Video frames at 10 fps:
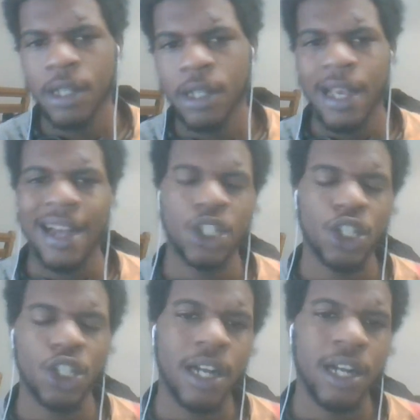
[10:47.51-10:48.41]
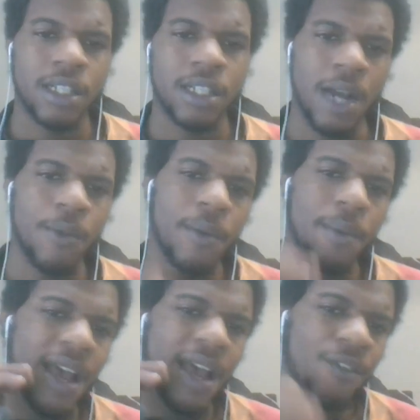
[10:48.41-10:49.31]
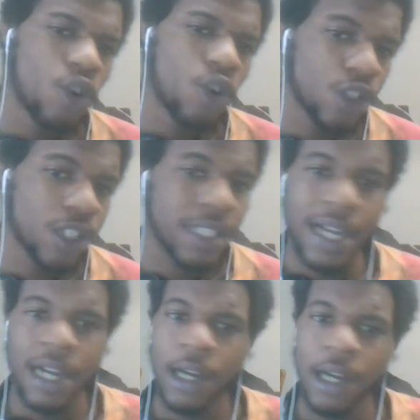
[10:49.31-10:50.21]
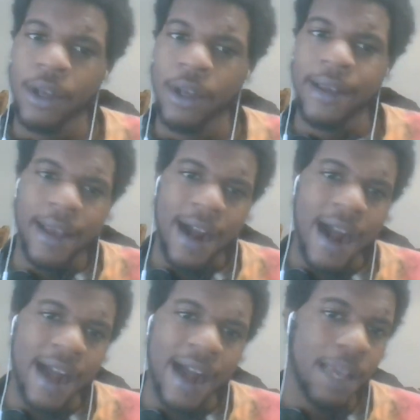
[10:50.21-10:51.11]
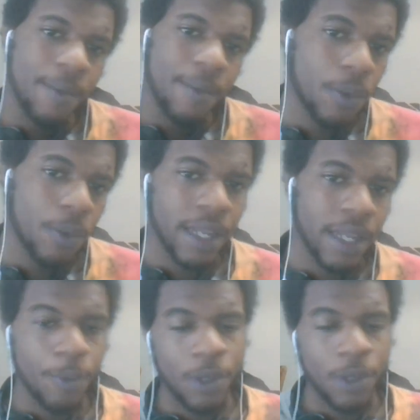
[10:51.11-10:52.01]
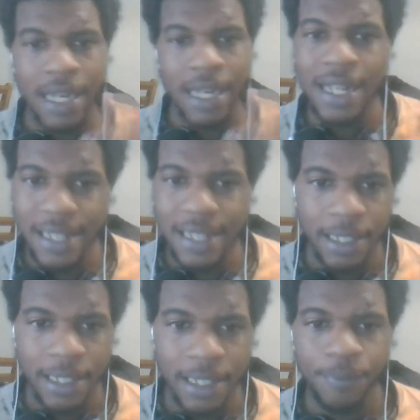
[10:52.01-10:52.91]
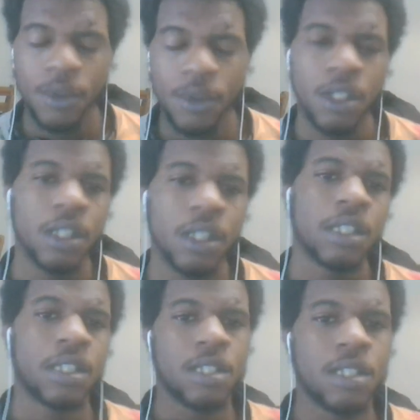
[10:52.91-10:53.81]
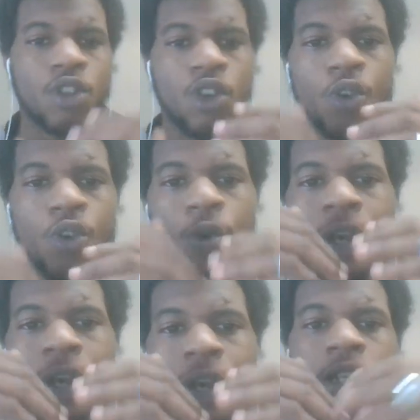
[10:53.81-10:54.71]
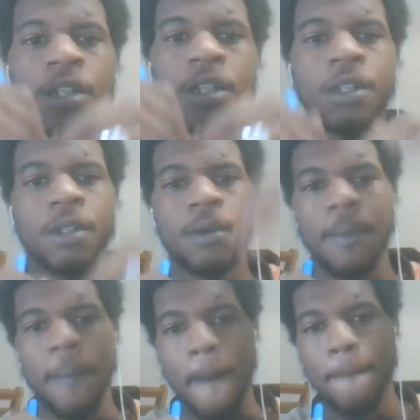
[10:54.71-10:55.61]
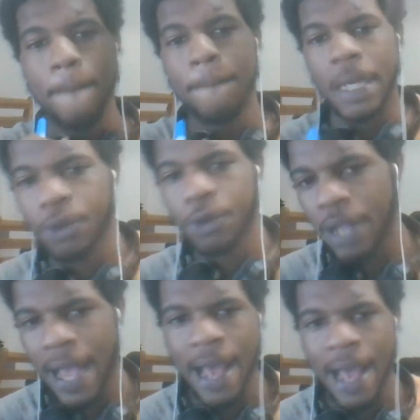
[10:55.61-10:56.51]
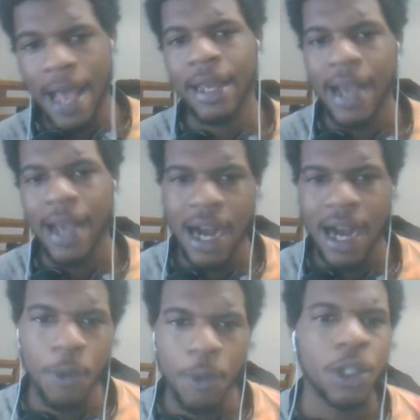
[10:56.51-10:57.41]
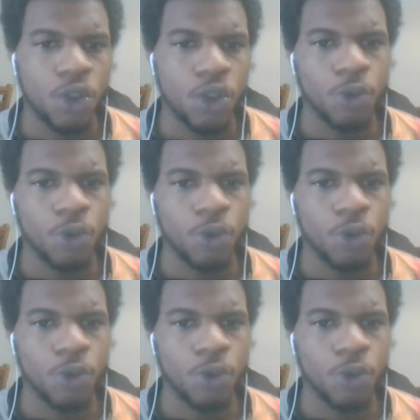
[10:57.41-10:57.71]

I can show y'all because I will be having courses how I came up with it, but did I tell it so it could build the app like how I wanted to.